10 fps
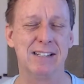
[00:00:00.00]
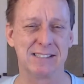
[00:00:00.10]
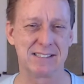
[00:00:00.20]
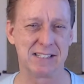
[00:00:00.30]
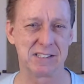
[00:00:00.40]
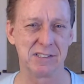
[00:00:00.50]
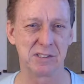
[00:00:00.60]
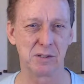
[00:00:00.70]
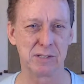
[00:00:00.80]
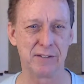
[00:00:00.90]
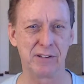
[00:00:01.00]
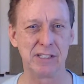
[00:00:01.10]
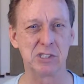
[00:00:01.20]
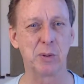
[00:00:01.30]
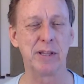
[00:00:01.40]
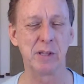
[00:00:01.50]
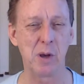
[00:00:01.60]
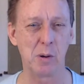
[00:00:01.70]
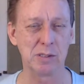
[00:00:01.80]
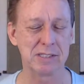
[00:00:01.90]
sessions, so definitely join
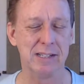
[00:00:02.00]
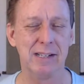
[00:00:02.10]
those.